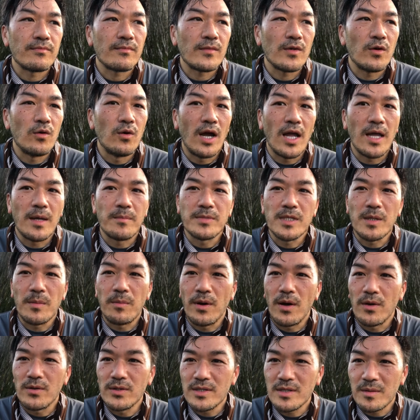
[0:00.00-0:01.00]
who I am
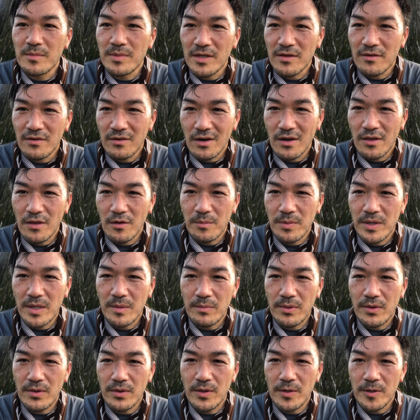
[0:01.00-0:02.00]
supposed to be for other
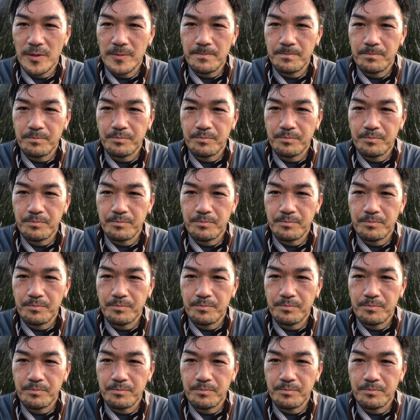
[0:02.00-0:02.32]
people.